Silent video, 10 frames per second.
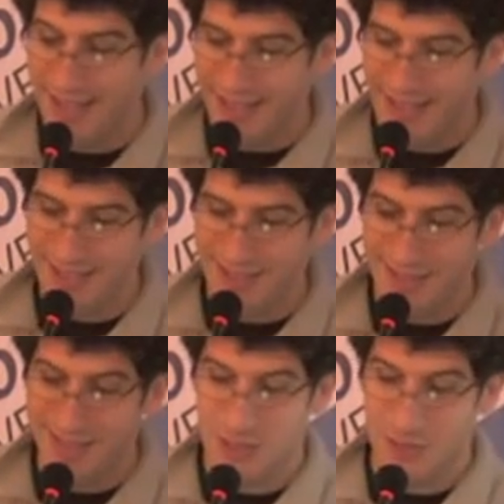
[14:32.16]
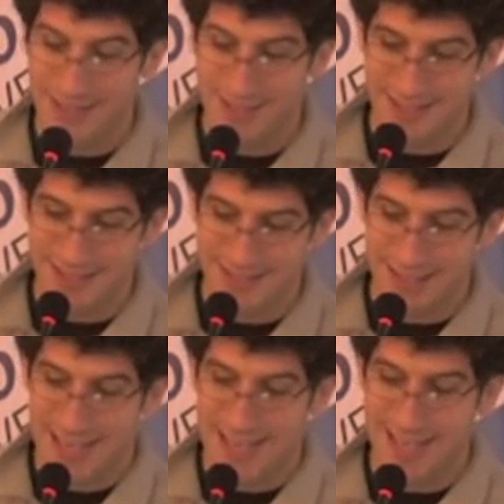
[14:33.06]
And to be honest,
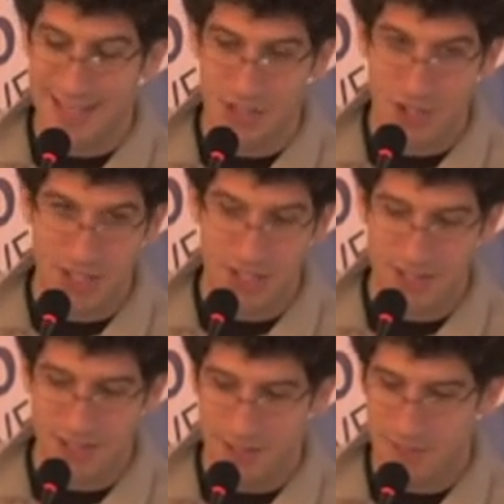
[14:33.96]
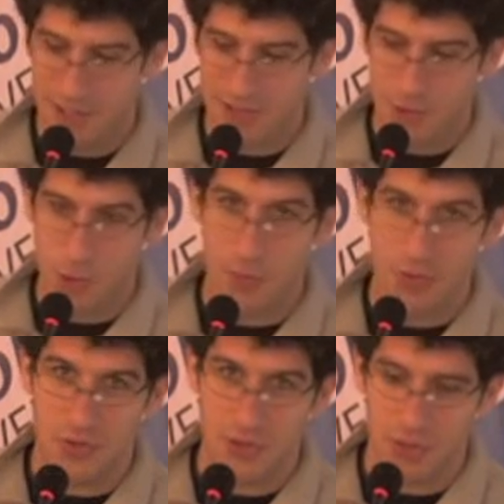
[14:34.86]
I kind of cheated because
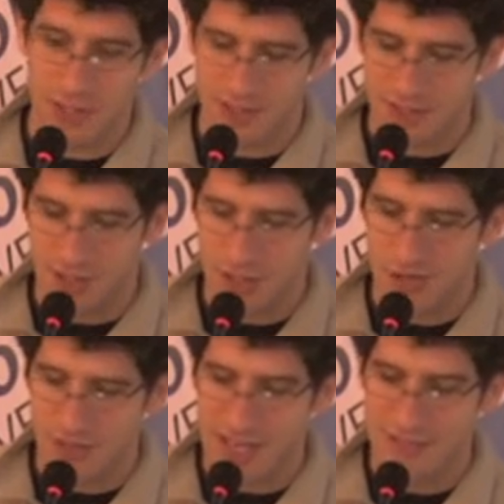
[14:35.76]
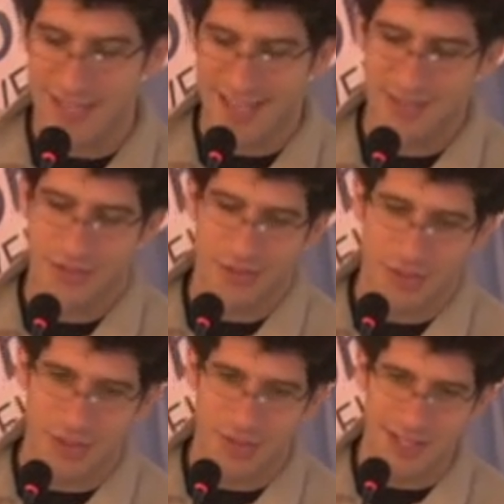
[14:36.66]
Tropo's so easy, you don't even have to answer the call.